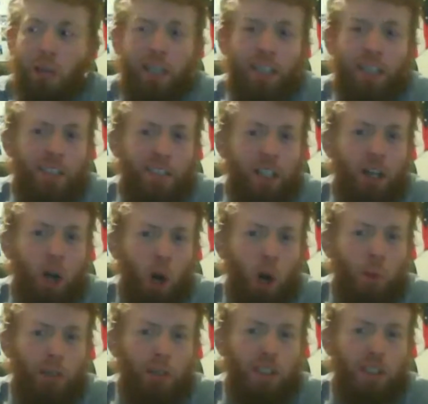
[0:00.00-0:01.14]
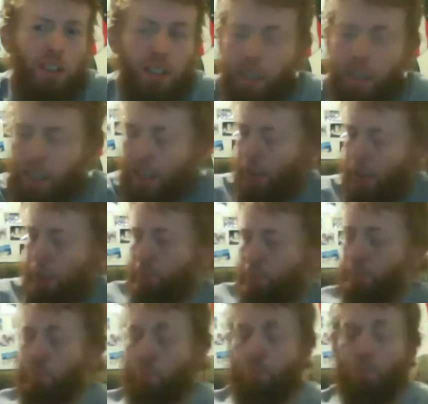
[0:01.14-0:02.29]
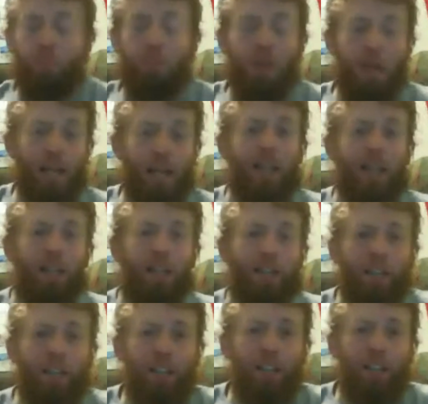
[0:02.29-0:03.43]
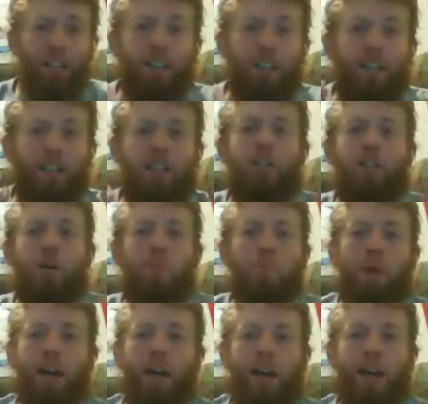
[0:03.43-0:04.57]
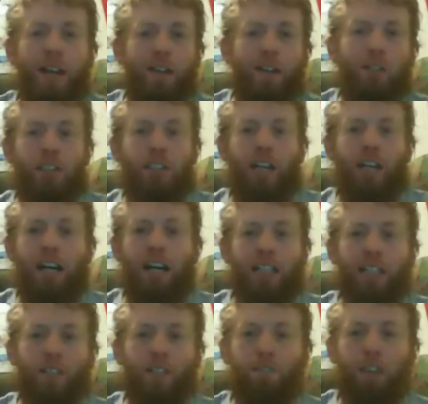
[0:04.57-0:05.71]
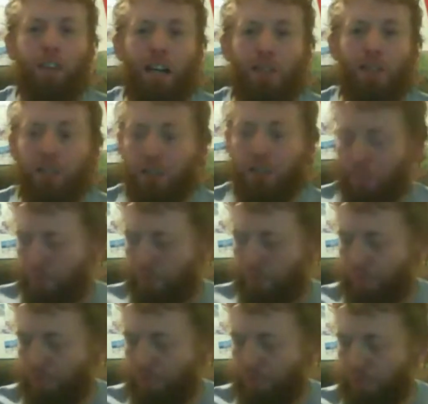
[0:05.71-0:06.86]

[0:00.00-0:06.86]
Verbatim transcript: that certain hops um, make you compare those kind of flavours. Hmm.